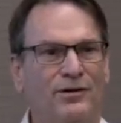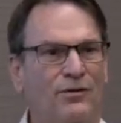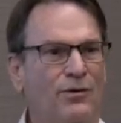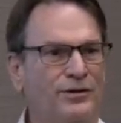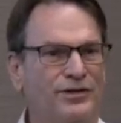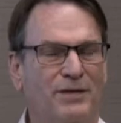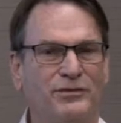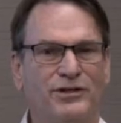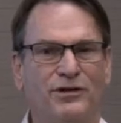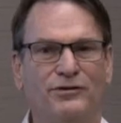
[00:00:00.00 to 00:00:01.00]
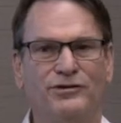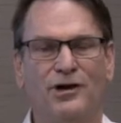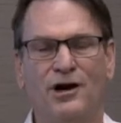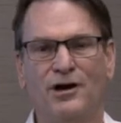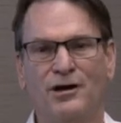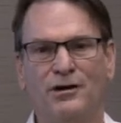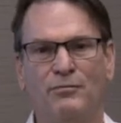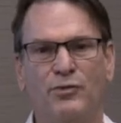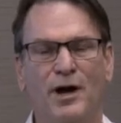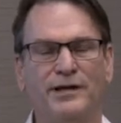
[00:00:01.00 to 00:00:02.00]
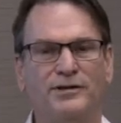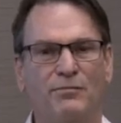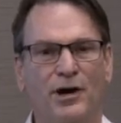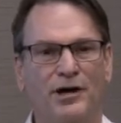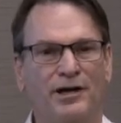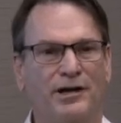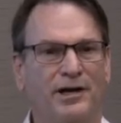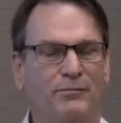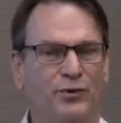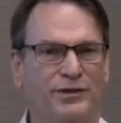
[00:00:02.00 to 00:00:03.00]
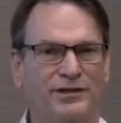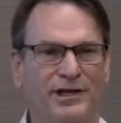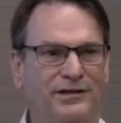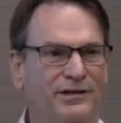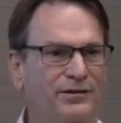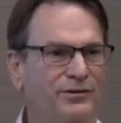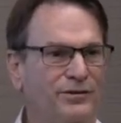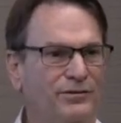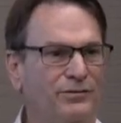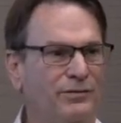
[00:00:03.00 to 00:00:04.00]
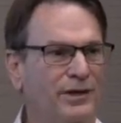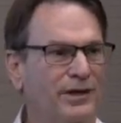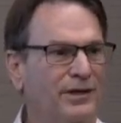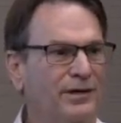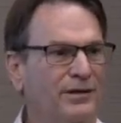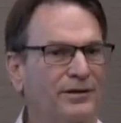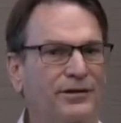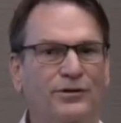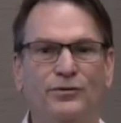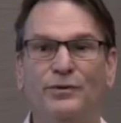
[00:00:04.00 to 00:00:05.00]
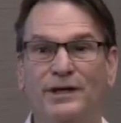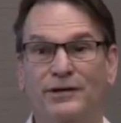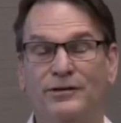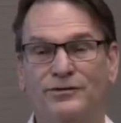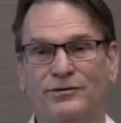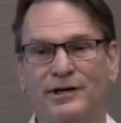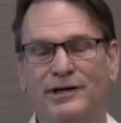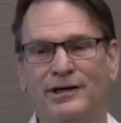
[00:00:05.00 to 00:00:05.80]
or gemstones are brought to market and presented to the new industry.